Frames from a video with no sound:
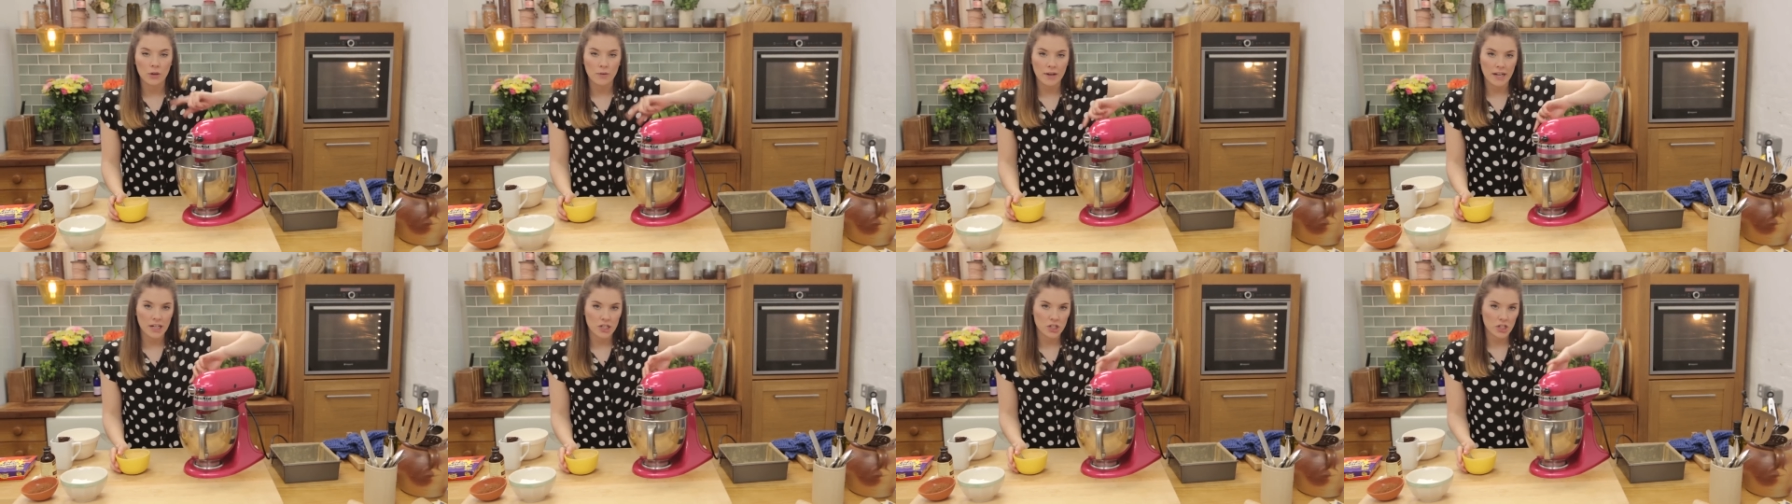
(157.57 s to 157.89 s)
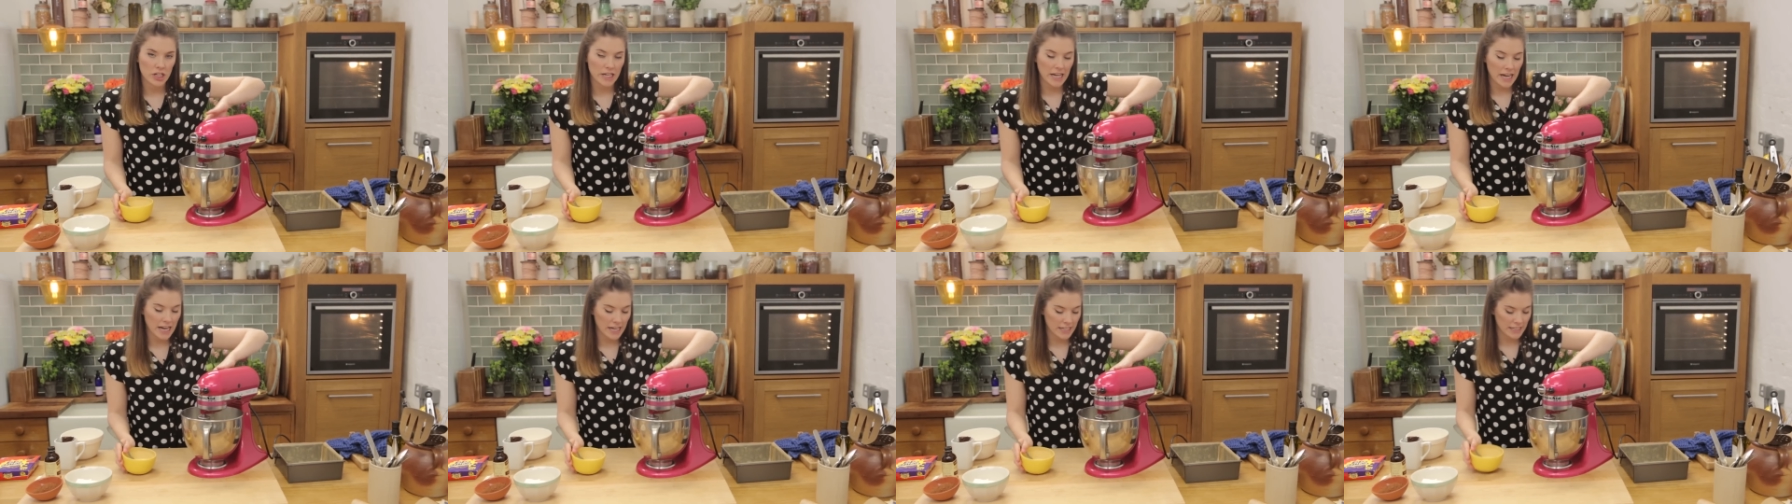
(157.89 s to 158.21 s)

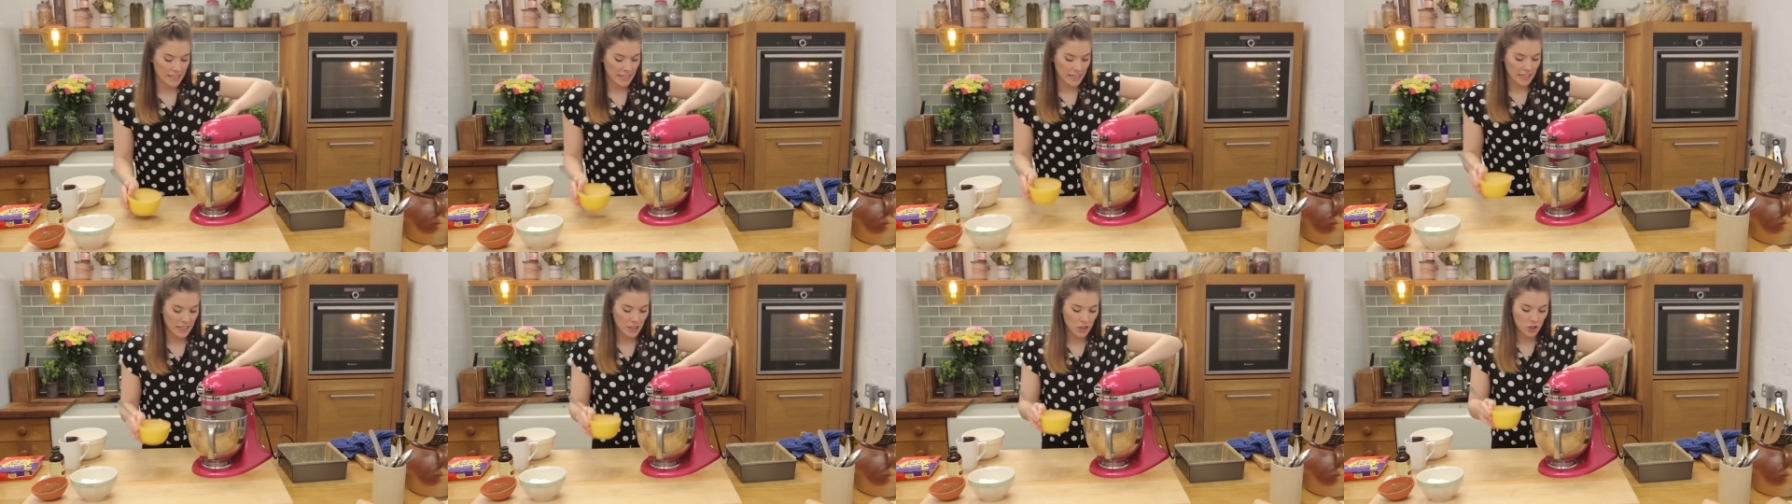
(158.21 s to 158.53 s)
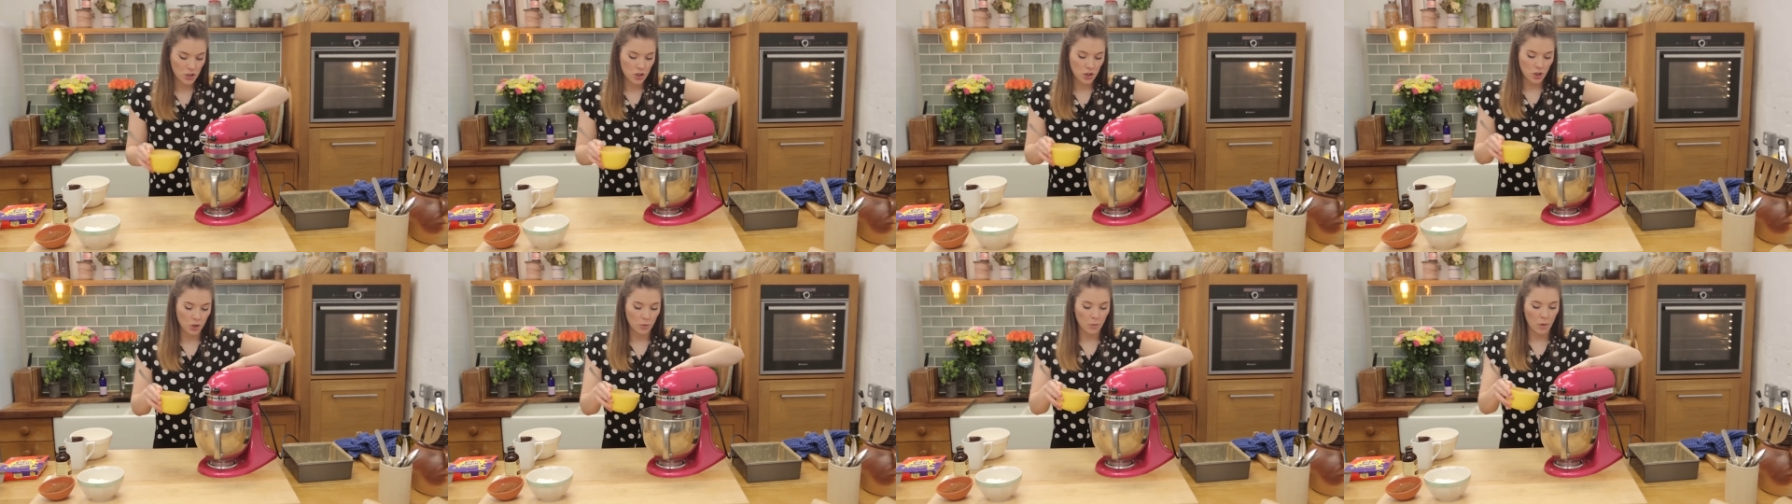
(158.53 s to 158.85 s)
gradually add it
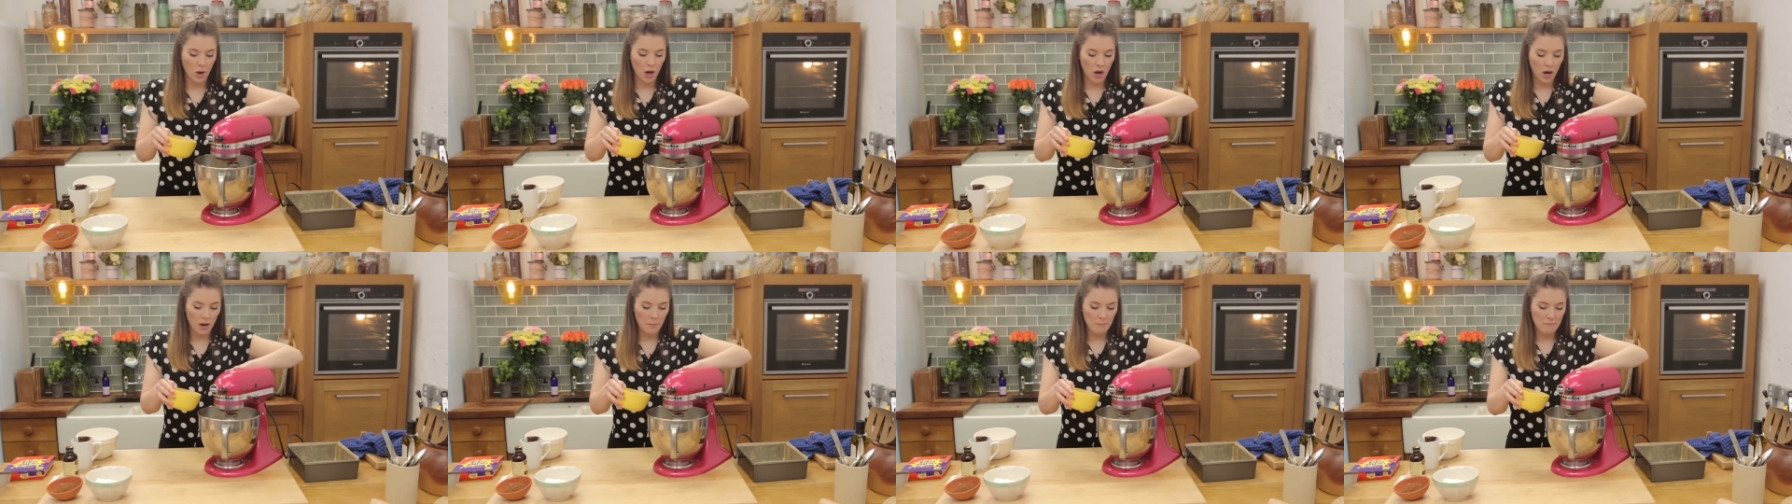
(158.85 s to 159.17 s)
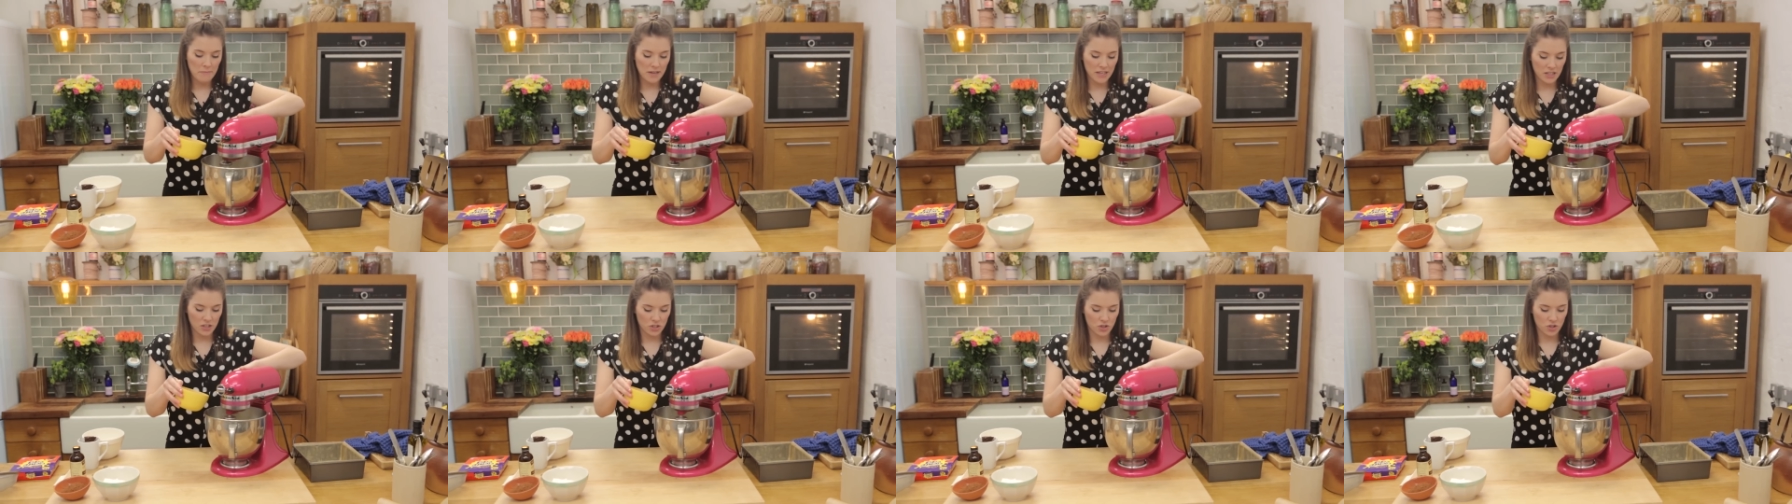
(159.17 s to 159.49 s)
into our
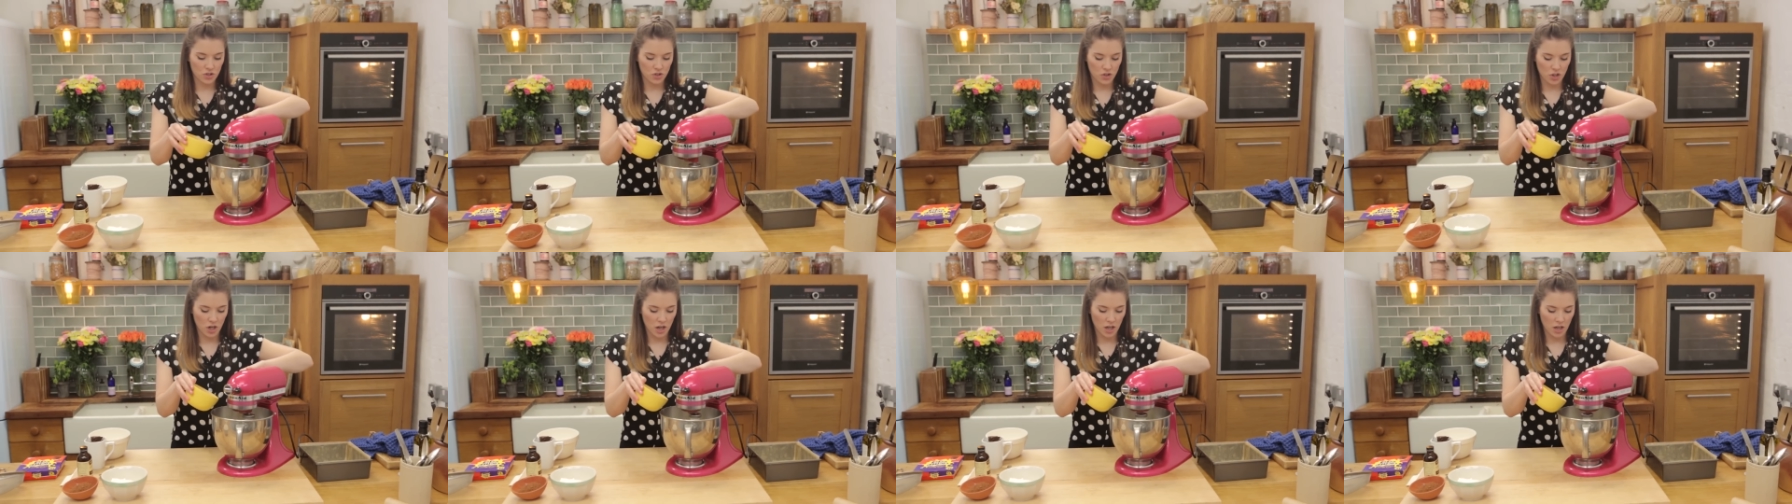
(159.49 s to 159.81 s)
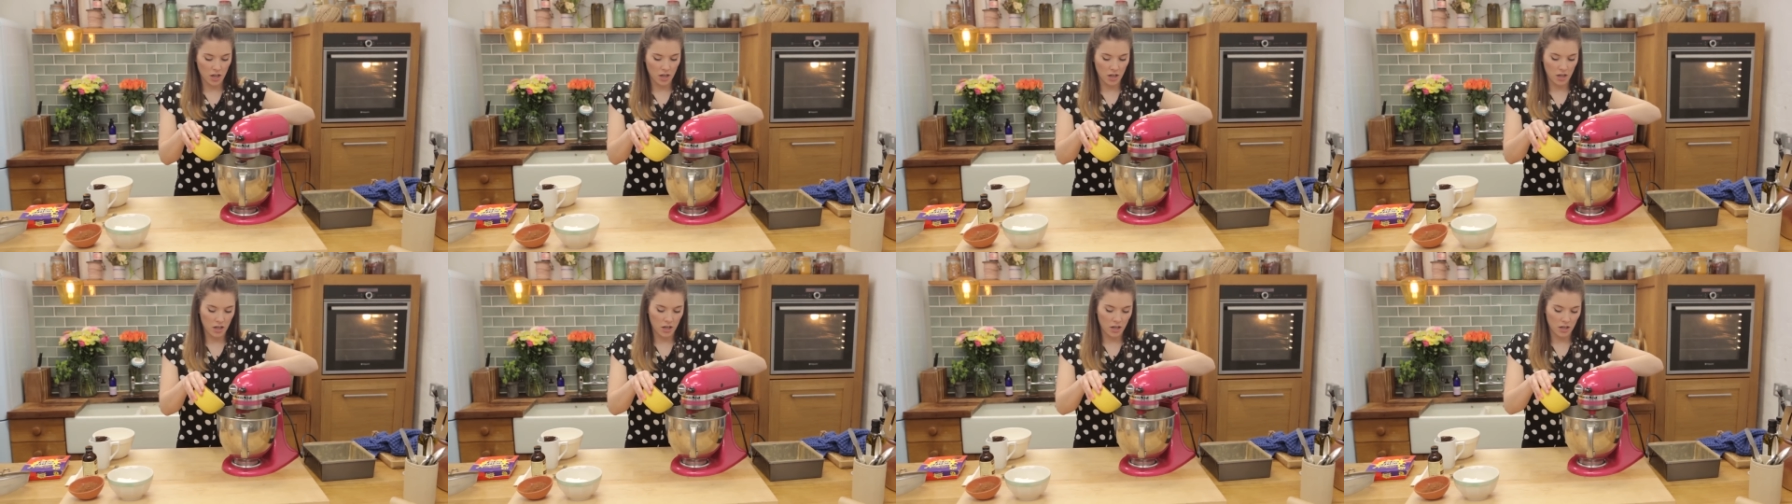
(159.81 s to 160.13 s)

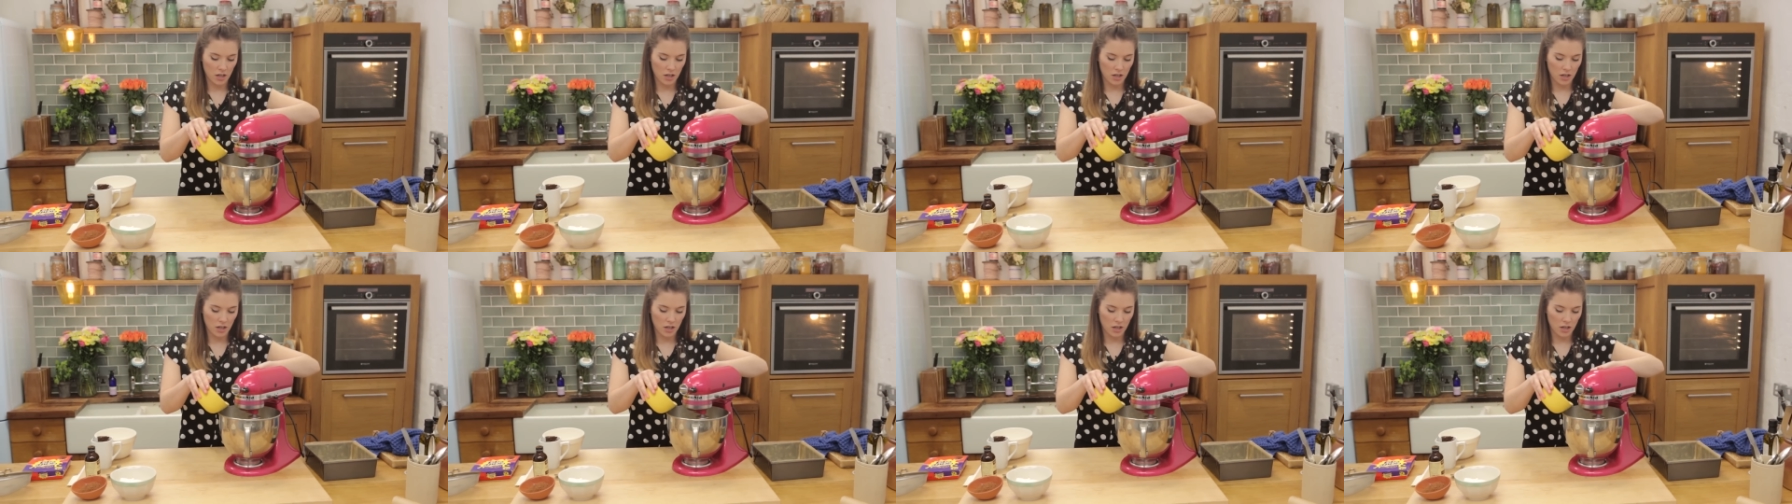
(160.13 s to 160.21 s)
mixture.